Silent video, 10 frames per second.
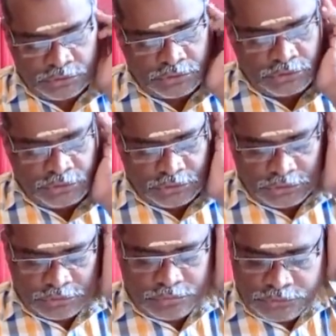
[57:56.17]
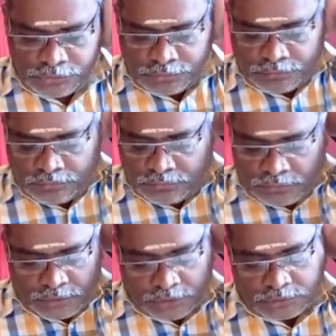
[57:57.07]
It should be
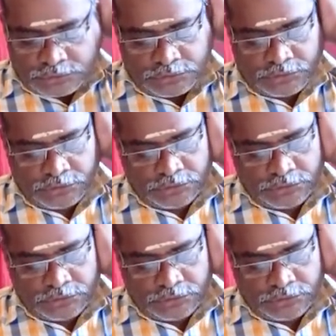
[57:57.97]
extended